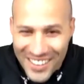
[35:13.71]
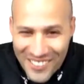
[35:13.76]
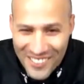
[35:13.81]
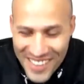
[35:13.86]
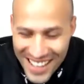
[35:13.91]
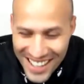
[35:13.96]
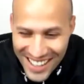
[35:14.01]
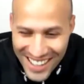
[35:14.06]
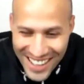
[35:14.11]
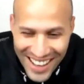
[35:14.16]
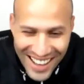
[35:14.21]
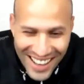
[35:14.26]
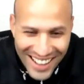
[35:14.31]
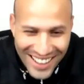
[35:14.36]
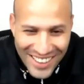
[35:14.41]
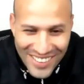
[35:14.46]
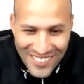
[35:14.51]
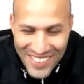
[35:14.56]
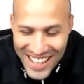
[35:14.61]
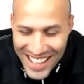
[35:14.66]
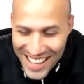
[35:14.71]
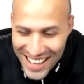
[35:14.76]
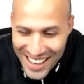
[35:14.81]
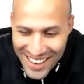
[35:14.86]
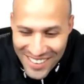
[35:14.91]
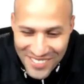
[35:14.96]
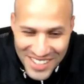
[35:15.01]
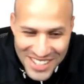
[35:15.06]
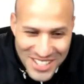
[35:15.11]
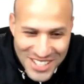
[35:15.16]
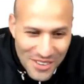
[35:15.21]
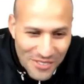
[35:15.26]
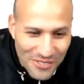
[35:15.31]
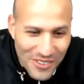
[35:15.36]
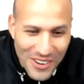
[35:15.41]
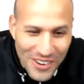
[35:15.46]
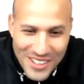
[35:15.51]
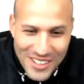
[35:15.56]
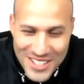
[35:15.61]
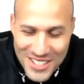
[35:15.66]
matter how much you
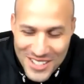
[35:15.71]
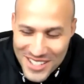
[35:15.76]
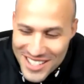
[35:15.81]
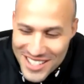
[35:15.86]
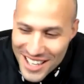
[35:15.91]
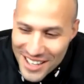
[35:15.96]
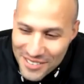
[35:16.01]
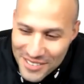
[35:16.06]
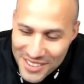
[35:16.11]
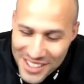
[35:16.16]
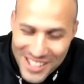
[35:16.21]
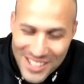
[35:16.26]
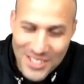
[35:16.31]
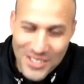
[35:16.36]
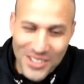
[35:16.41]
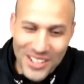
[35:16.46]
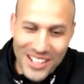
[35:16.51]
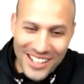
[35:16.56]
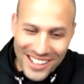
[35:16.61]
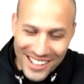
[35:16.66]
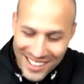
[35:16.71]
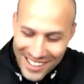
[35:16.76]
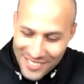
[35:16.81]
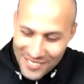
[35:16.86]
focus on safety and training,